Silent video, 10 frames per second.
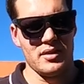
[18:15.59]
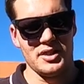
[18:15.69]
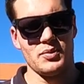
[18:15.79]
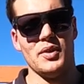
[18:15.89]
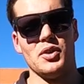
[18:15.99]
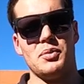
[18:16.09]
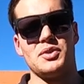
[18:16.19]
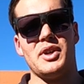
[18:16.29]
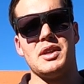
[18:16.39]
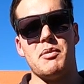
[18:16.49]
swivel
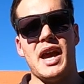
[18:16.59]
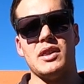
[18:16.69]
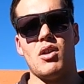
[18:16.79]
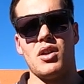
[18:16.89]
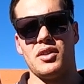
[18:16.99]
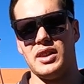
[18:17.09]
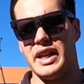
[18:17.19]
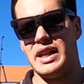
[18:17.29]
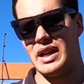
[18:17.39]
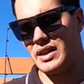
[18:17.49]
between the main line and the
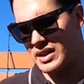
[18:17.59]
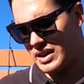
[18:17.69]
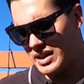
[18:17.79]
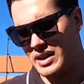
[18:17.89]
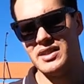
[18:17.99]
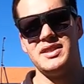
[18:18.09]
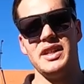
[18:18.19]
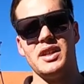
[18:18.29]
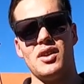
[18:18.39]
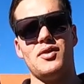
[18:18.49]
leader,
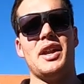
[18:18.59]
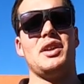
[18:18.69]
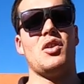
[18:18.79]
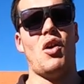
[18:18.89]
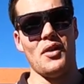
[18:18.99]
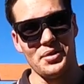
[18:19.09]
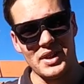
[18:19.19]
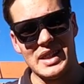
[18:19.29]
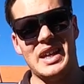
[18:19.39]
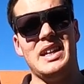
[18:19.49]
sinker running on
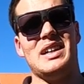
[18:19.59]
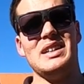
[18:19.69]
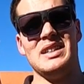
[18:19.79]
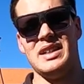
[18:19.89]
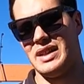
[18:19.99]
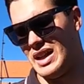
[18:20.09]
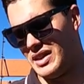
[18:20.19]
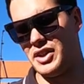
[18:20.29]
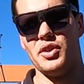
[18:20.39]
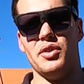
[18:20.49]
the leader,
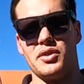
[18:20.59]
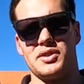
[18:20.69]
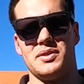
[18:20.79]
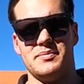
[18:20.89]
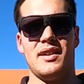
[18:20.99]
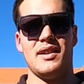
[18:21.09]
and then your hooks.